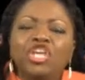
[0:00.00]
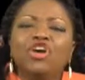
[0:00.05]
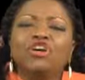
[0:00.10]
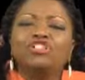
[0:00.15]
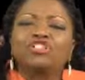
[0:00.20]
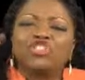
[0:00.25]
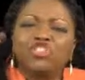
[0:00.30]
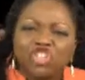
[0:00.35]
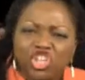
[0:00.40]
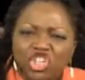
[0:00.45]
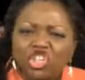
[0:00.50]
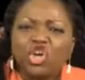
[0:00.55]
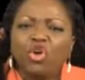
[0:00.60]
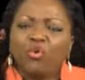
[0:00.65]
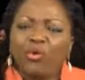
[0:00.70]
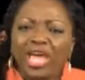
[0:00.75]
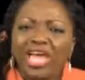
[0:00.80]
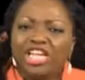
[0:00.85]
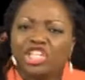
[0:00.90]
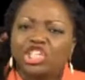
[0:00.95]
your
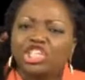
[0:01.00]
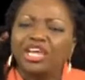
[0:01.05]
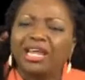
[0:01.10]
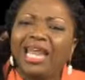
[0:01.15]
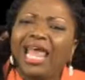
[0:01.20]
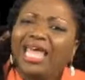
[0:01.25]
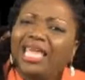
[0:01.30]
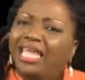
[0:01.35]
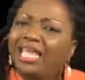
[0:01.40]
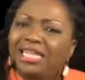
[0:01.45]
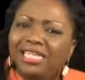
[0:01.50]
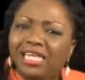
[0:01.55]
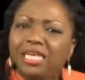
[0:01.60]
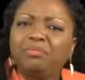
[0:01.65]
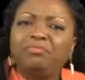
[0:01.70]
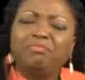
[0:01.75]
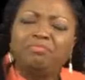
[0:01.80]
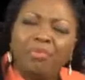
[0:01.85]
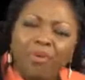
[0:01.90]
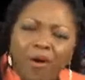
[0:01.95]
situation like he
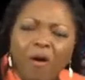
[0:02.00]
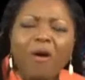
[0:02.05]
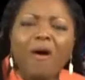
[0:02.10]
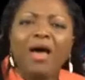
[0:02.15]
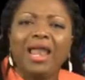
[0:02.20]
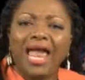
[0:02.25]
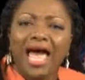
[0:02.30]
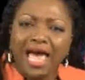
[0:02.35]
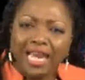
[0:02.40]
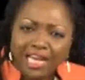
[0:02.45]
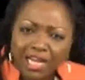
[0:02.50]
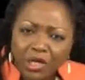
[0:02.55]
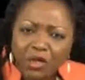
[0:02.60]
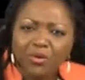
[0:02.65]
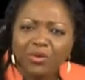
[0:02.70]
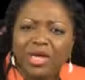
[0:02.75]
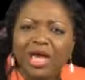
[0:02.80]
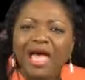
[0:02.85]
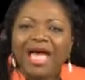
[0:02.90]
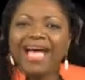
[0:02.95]
did Paul,
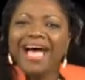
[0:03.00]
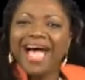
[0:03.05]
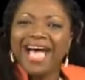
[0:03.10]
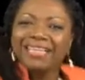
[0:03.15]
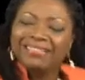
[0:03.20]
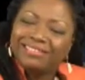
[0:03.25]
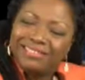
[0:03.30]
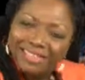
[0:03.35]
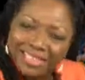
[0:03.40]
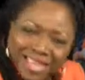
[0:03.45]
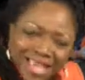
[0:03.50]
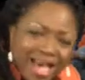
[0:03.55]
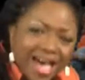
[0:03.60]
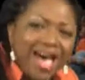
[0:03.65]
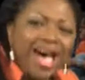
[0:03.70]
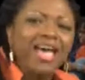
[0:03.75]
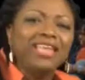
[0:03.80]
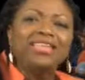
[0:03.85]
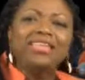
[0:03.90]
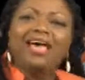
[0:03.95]
hallelujah, and
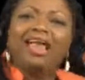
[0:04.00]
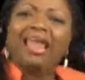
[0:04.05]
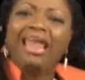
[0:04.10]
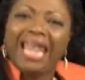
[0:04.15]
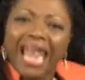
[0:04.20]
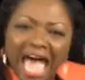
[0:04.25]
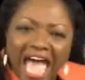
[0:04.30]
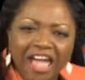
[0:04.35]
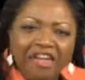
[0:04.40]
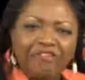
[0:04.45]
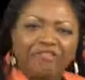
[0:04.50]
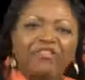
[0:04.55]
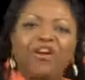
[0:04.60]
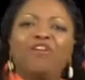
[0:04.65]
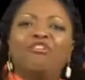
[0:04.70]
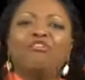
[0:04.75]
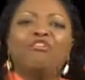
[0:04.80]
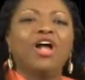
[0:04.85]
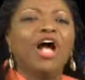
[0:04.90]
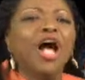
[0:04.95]
turn your life
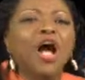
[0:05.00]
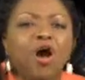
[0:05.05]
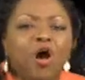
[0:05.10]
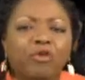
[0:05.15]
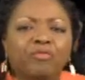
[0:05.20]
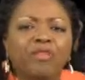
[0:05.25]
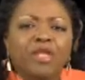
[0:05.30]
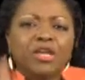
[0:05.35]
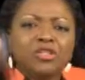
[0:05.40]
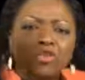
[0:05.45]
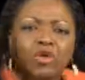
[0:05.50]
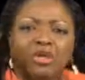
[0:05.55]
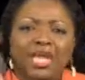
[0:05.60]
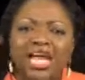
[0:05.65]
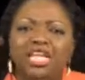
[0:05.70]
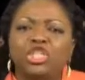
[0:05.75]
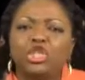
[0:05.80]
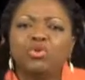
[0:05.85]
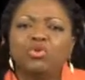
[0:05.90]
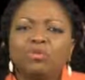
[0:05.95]
around so
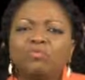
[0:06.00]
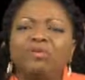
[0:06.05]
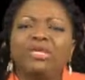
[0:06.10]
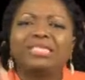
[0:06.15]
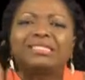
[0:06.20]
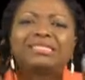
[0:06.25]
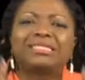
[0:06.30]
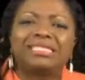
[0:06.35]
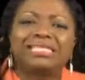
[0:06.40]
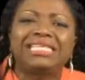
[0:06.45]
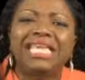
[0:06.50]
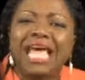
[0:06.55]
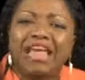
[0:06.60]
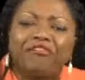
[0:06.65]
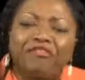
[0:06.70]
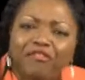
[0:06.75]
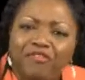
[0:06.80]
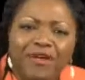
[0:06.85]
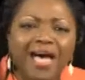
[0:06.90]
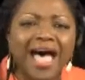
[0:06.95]
that you would be
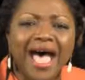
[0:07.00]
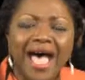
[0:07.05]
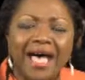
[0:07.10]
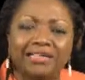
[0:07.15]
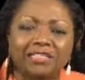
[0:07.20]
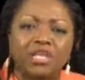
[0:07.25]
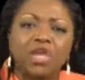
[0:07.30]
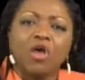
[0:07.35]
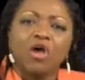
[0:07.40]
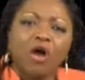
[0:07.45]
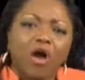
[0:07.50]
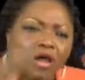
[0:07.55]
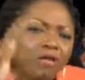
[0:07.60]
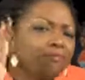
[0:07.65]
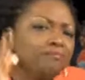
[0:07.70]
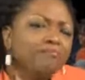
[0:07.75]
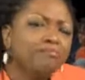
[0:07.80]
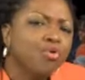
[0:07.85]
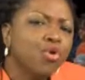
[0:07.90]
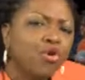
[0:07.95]
steadfast,
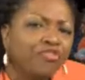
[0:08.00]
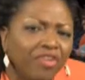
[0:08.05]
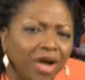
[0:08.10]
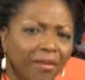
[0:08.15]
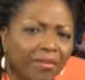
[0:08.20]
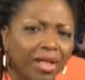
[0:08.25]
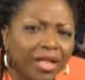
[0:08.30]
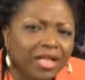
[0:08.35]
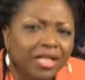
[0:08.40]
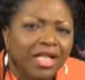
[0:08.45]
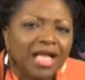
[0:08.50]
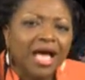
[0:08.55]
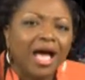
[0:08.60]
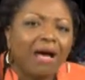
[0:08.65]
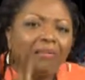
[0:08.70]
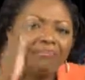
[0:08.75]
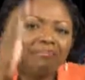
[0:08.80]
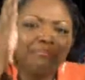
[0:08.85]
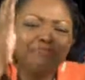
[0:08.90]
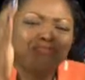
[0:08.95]
unmovable,
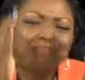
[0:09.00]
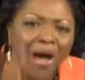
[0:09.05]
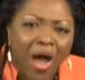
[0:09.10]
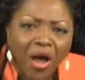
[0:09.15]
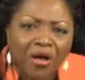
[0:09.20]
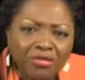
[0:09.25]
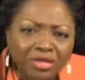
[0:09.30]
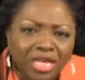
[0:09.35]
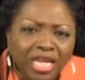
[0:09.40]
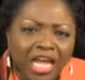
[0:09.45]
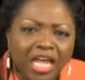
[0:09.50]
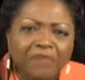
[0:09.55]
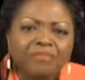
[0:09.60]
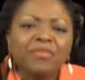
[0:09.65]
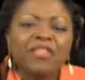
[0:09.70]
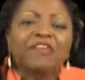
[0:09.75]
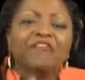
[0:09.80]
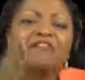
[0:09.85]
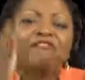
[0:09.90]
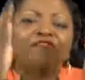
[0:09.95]
abounding,
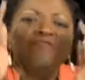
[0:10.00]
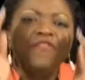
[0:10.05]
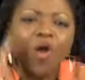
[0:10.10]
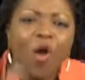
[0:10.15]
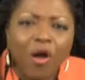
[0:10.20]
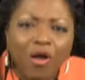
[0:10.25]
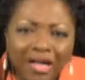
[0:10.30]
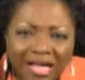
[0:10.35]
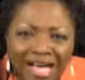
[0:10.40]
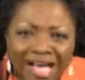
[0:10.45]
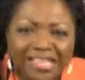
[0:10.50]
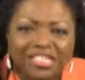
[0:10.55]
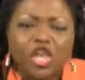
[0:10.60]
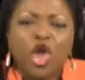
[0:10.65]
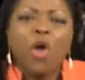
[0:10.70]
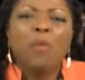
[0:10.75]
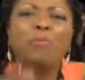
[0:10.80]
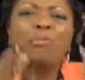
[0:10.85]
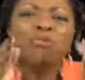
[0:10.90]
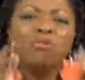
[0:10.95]
focused,
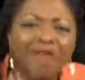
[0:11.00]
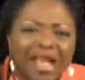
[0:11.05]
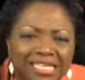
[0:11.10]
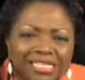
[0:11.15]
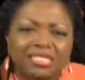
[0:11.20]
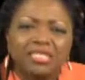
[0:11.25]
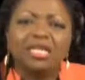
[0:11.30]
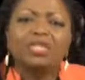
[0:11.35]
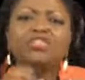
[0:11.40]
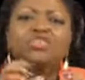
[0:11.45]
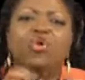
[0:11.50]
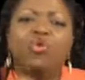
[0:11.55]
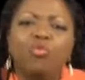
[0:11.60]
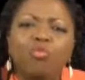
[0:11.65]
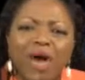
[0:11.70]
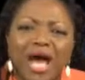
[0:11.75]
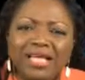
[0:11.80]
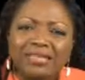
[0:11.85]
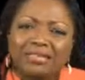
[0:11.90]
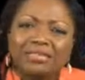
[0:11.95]
pressing
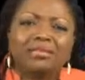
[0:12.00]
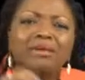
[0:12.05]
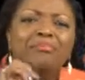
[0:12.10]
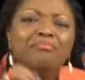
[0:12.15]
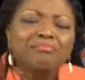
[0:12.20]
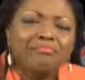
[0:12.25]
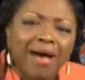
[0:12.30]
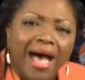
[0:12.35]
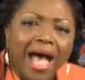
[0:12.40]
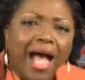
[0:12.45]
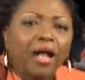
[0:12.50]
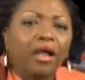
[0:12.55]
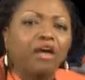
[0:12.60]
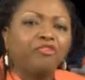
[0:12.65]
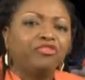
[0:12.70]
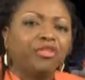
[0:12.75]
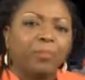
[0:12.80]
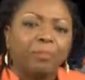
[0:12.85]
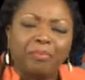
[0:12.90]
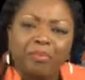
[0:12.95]
towards the mark
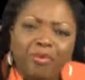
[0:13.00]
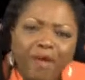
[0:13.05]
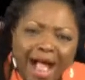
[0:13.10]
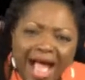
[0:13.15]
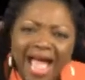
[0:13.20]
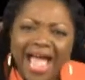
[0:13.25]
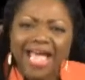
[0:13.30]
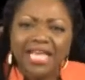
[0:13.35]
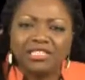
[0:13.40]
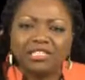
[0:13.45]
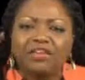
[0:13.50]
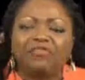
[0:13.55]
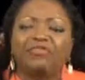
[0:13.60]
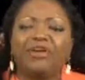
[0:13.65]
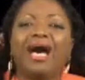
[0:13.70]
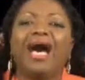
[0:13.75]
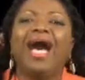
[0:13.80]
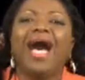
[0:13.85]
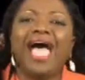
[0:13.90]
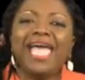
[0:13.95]
of the prize of
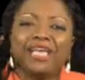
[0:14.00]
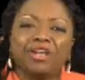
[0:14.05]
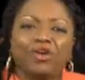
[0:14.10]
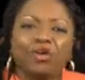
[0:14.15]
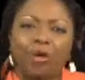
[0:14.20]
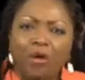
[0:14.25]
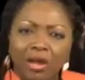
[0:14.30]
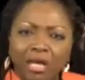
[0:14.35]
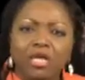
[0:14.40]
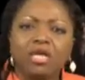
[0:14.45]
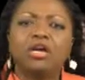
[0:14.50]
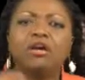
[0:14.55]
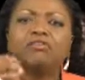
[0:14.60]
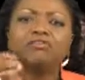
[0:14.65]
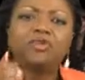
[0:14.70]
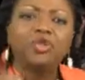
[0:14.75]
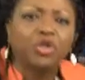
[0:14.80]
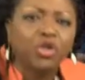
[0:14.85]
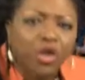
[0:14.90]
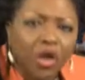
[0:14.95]
the high calling
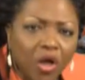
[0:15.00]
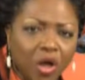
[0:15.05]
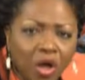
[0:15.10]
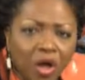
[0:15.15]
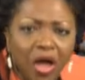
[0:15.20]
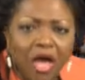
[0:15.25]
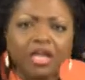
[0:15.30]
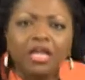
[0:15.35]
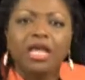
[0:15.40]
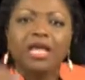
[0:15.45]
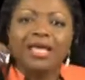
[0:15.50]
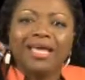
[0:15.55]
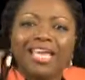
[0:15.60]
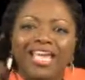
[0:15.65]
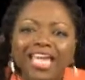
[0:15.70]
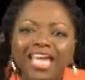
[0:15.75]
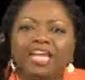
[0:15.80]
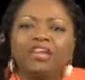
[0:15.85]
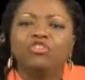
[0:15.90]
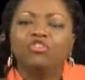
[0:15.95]
of God
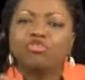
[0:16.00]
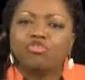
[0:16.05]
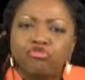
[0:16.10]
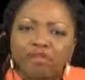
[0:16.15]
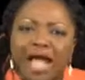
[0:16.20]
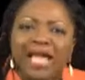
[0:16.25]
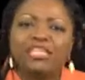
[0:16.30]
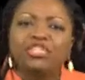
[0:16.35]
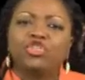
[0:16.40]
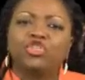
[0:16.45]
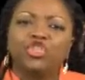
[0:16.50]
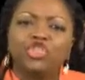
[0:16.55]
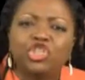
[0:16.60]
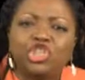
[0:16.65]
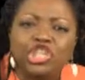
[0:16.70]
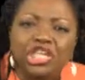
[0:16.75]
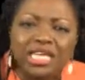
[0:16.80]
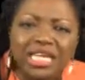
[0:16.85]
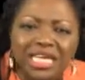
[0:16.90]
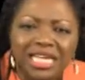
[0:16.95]
in Christ
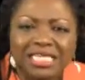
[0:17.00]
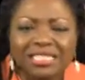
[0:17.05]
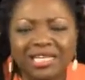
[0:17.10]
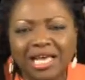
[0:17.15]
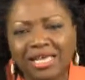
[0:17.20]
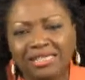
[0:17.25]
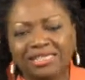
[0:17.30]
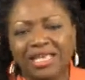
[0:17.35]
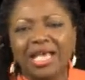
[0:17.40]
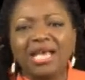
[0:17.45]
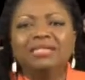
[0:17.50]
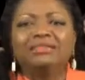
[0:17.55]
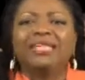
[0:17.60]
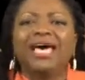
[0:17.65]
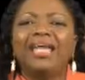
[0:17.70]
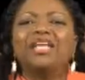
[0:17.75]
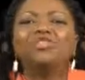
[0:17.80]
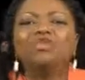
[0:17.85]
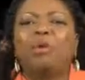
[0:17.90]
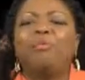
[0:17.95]
Jesus.
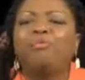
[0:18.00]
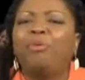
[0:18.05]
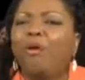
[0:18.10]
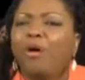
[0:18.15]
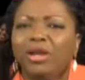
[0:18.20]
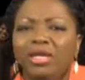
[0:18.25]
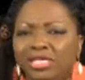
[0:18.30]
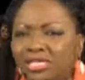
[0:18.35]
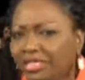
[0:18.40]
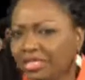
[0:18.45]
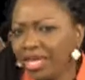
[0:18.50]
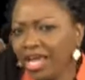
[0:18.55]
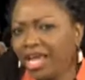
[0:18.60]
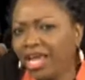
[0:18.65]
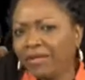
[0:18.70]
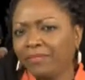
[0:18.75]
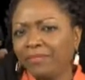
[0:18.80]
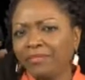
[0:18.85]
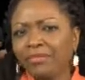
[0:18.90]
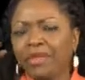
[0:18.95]
That is what Paul is
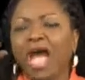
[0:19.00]
saying.